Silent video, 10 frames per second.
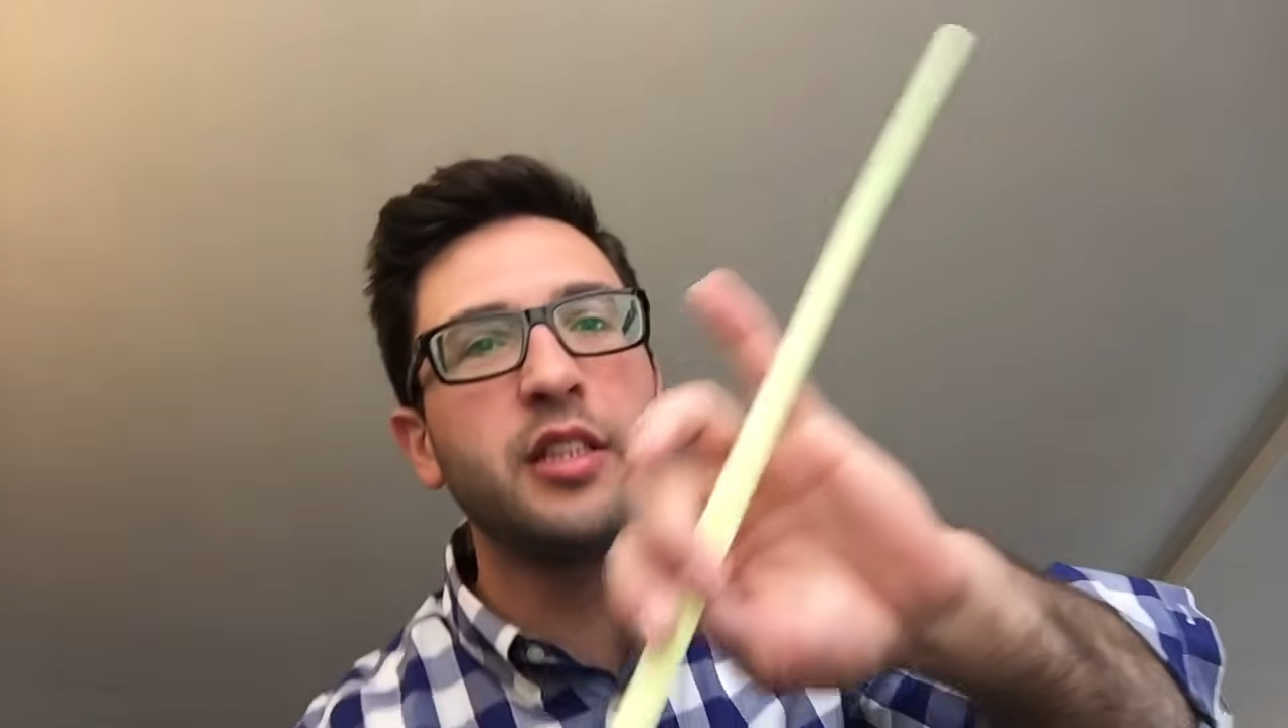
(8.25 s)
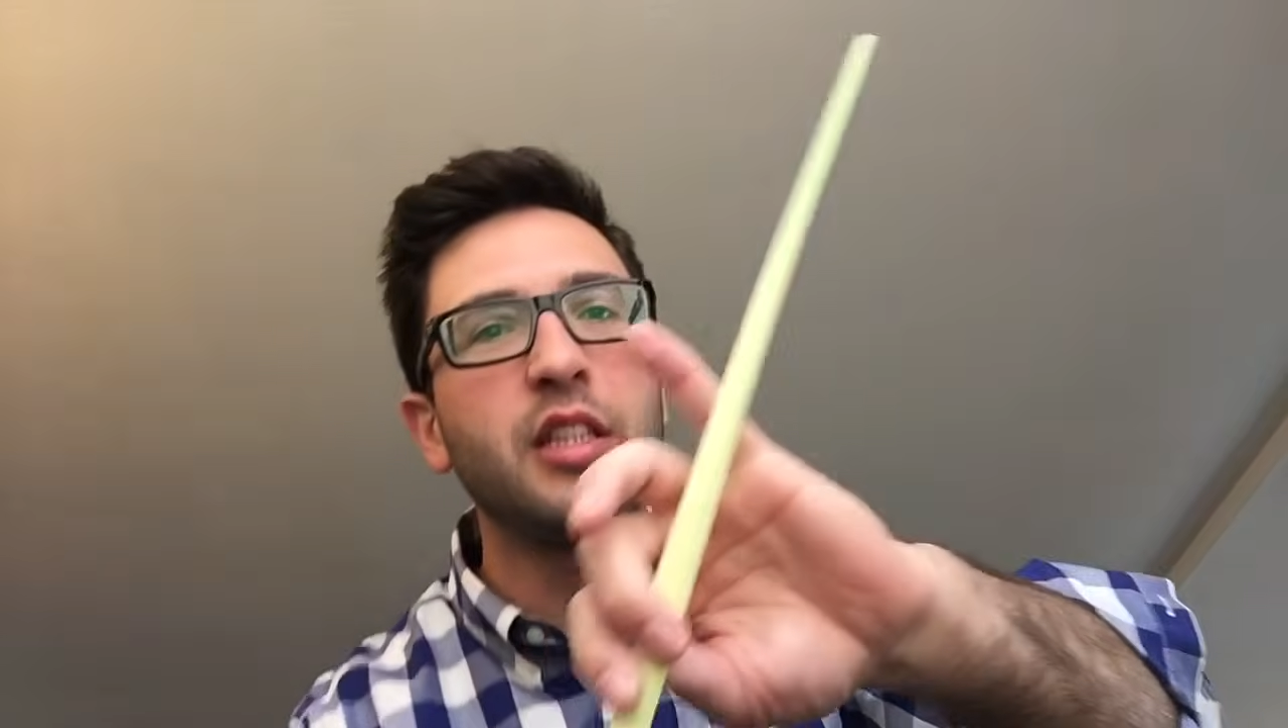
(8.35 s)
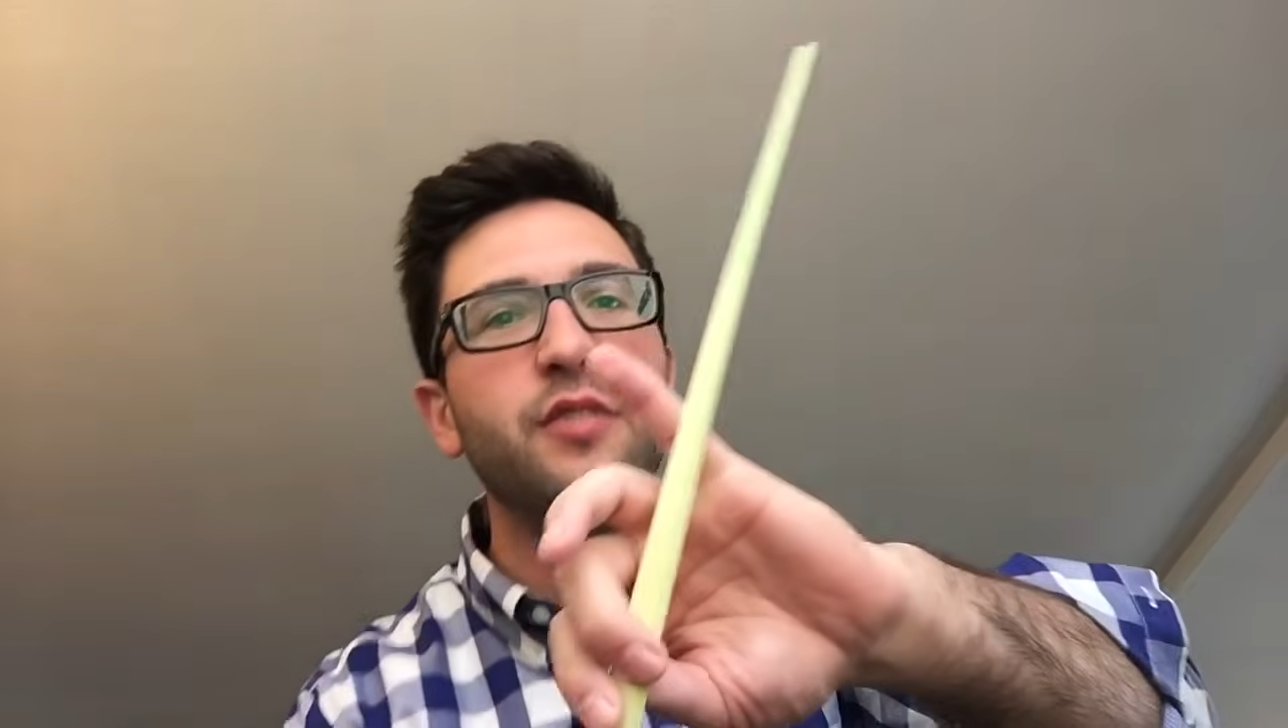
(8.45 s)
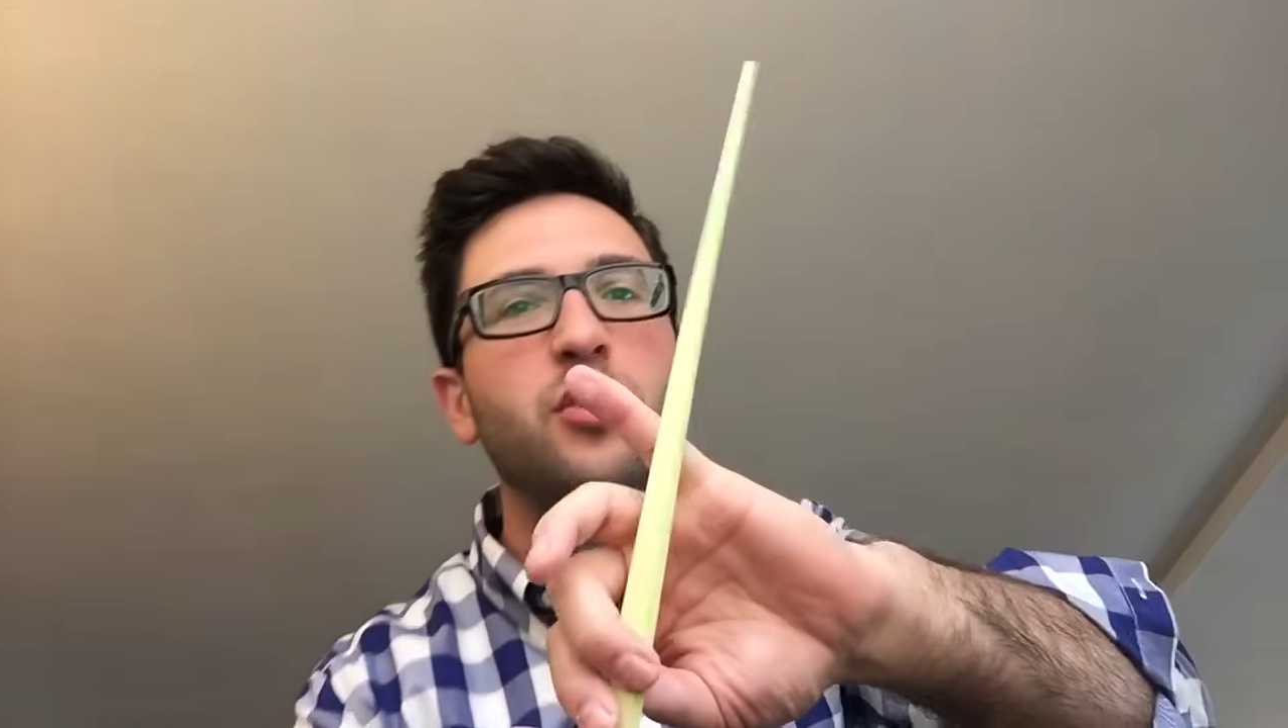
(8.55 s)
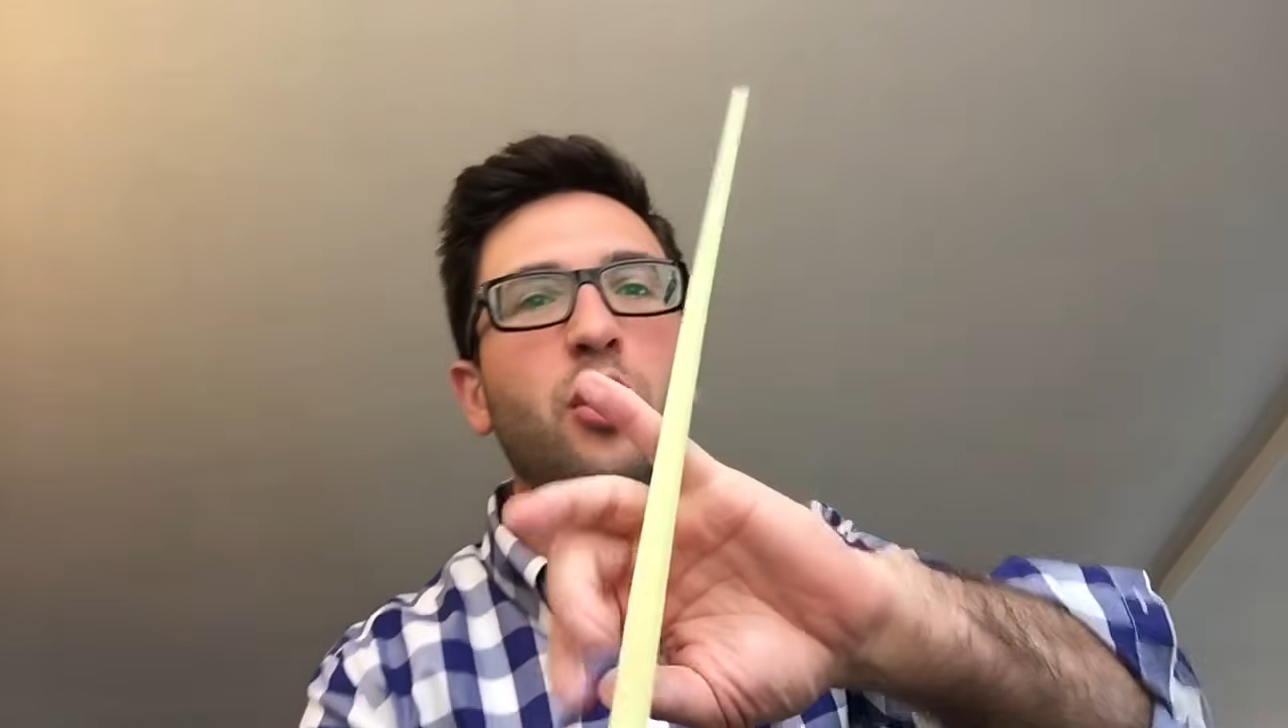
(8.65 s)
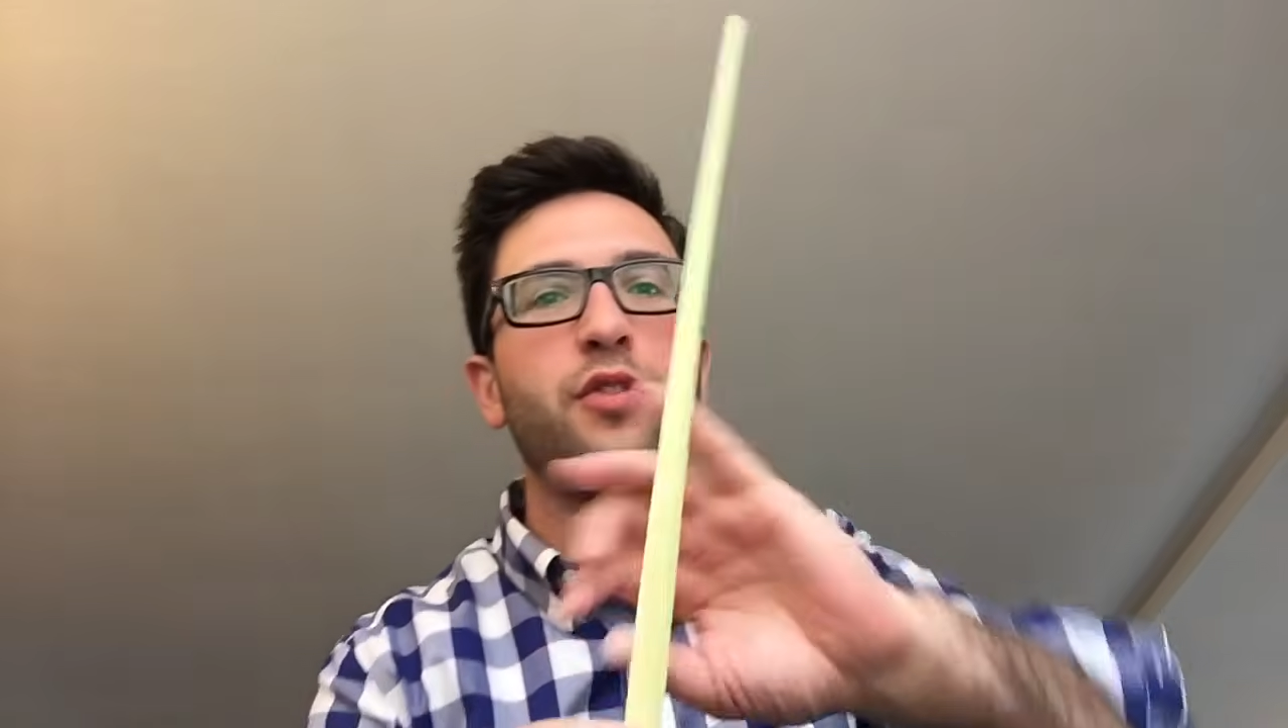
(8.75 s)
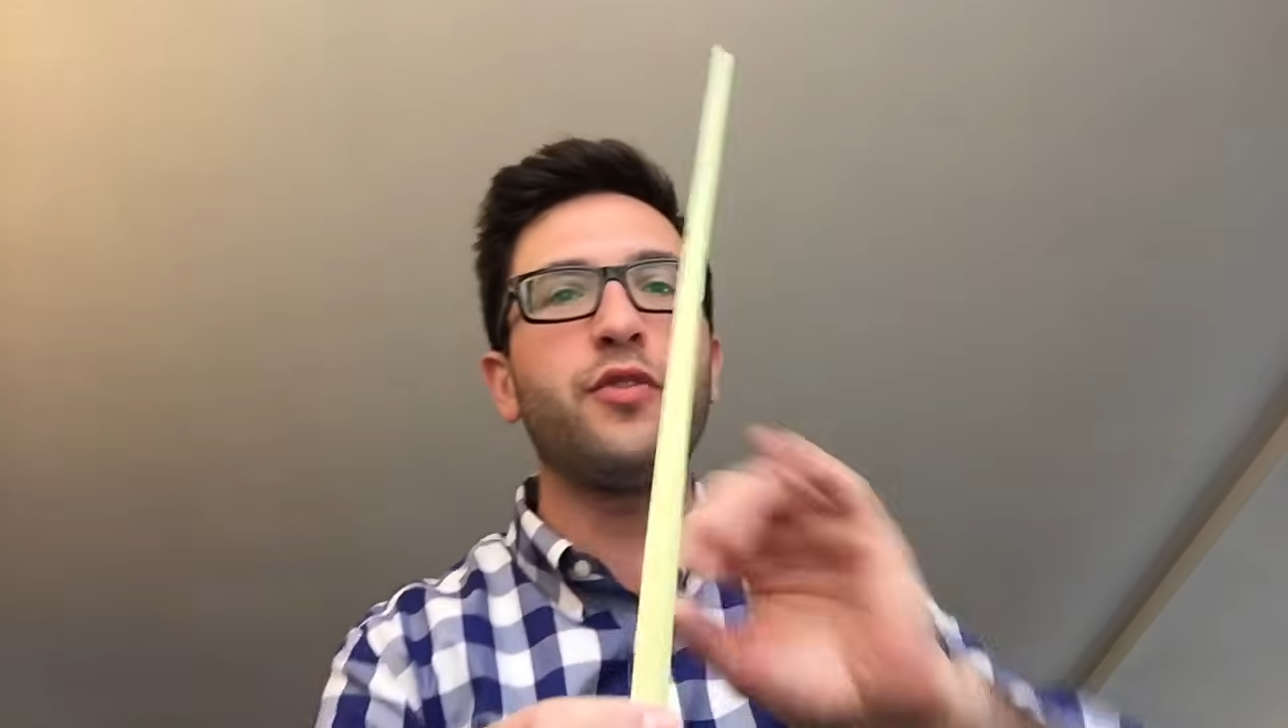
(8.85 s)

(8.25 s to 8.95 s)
leaves off